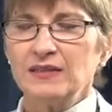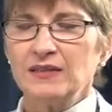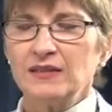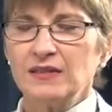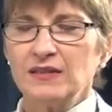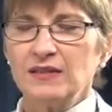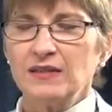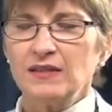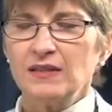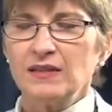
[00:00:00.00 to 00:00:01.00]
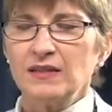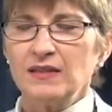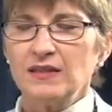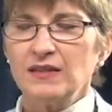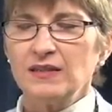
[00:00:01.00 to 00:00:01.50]

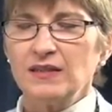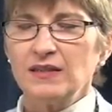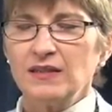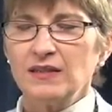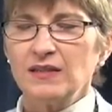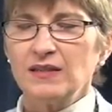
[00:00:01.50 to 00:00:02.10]
No one is speaking in this clip.